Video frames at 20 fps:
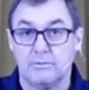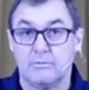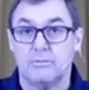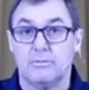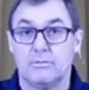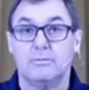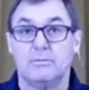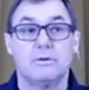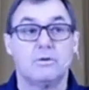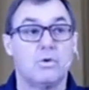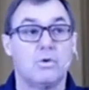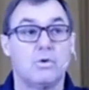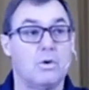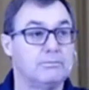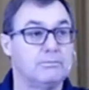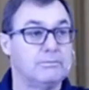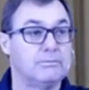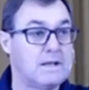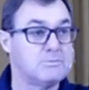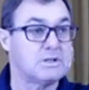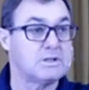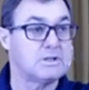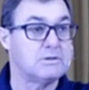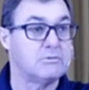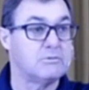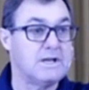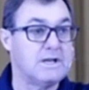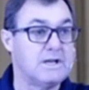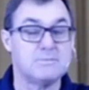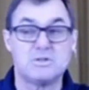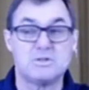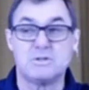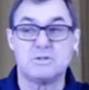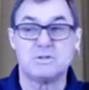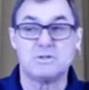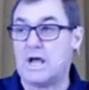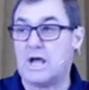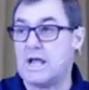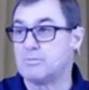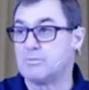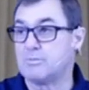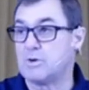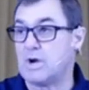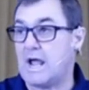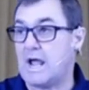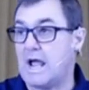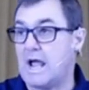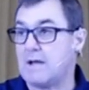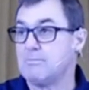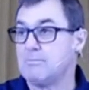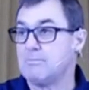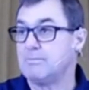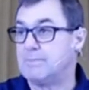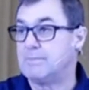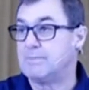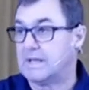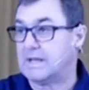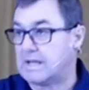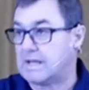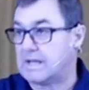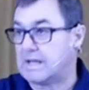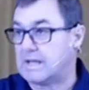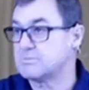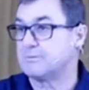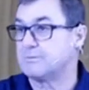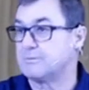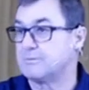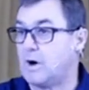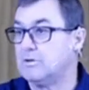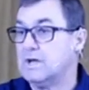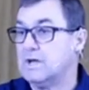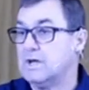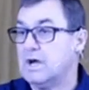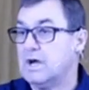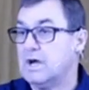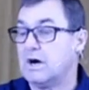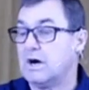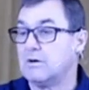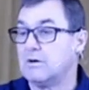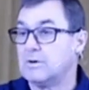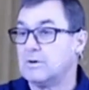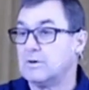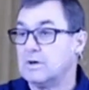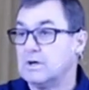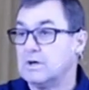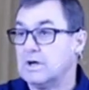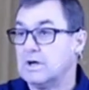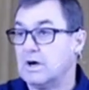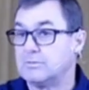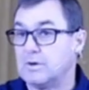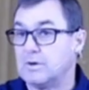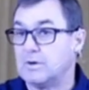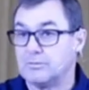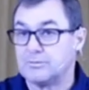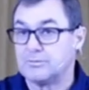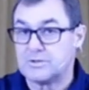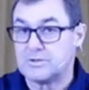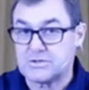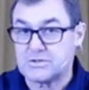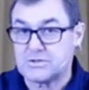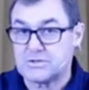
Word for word: names, renames him to Abraham, becomes the father of of, of this nation.